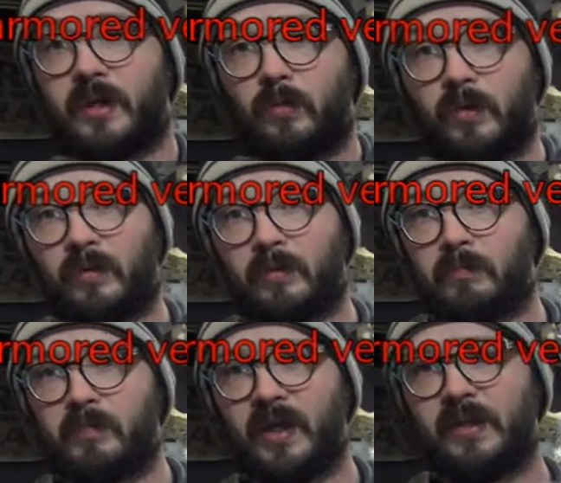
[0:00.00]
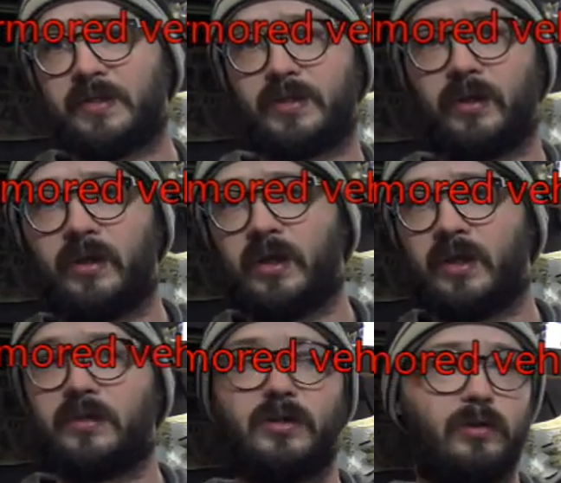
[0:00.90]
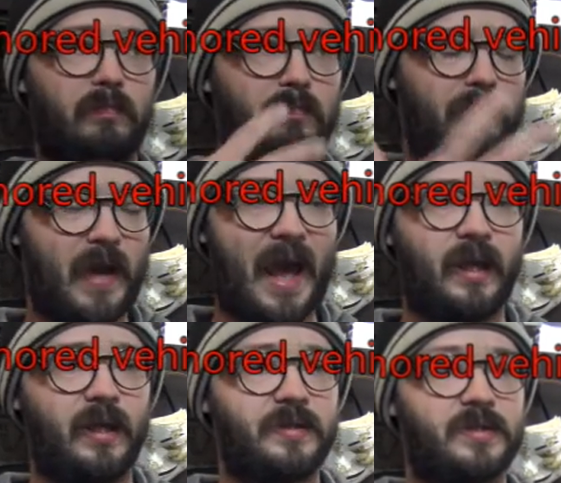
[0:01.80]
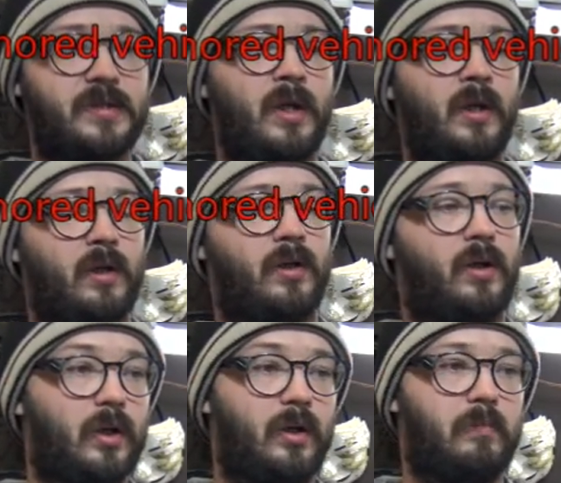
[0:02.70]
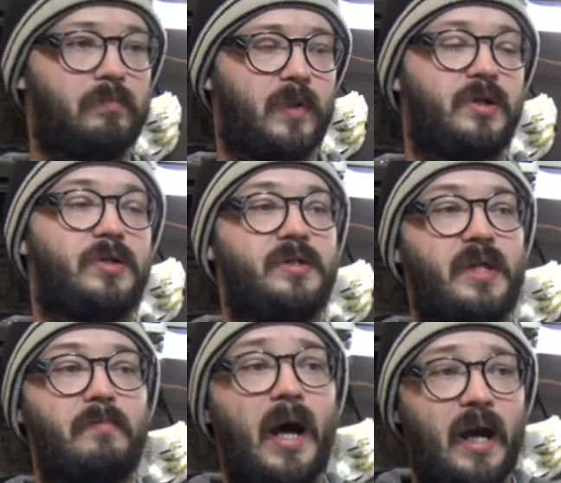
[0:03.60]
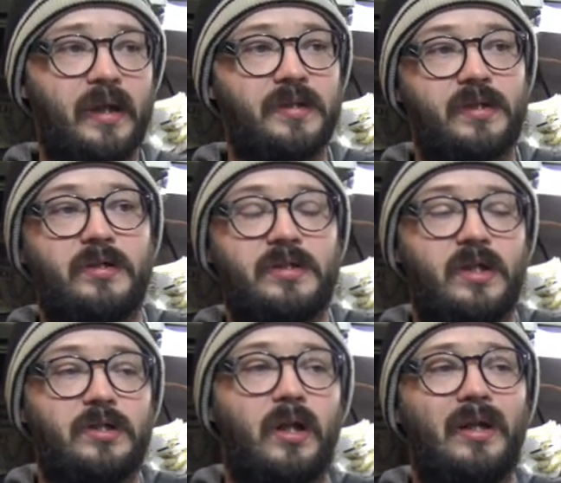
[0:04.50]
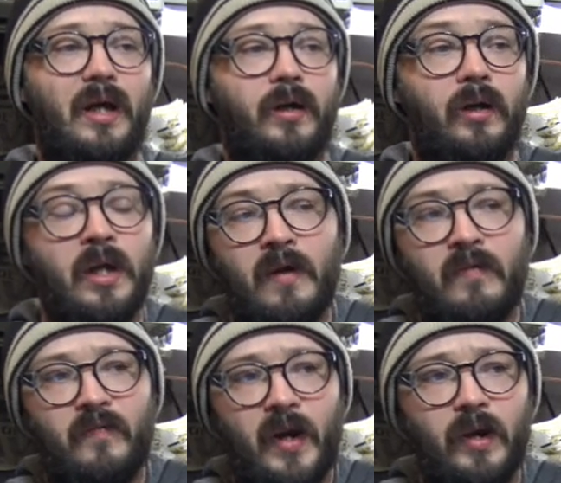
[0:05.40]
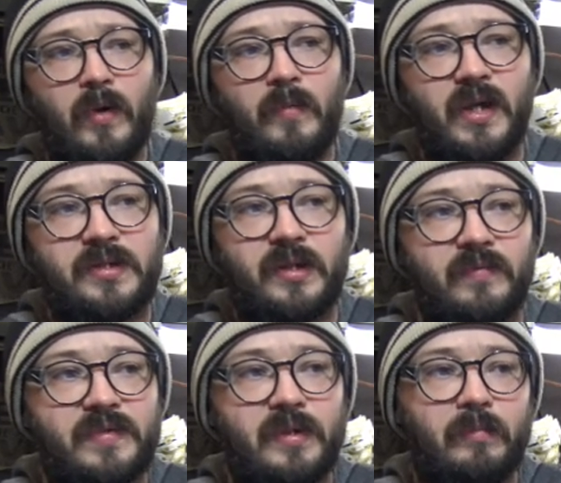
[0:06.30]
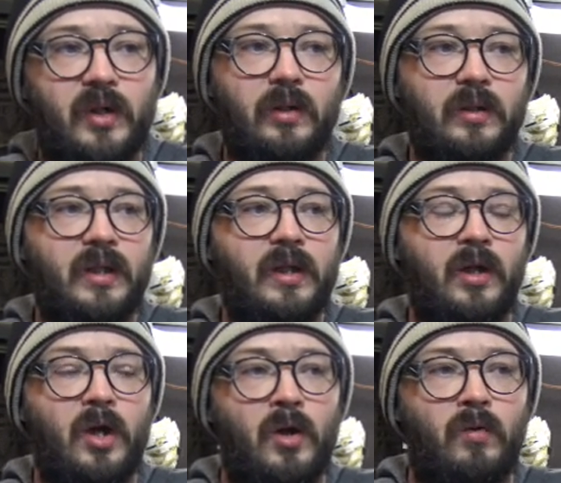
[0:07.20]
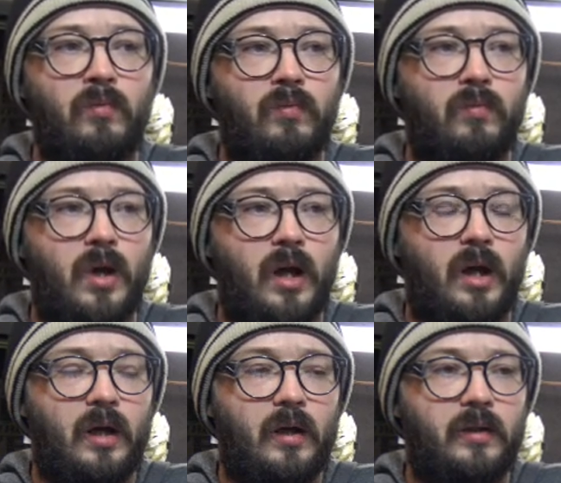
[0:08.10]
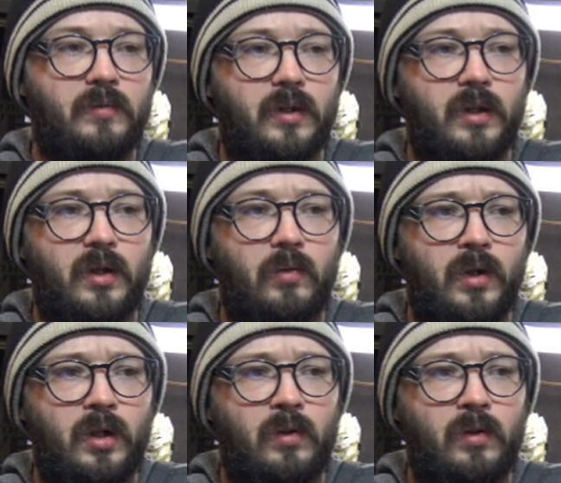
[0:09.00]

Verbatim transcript: that will be inserted into packets, or I should say pockets, that are stitched on a liner. Very reminiscent of some early, you know,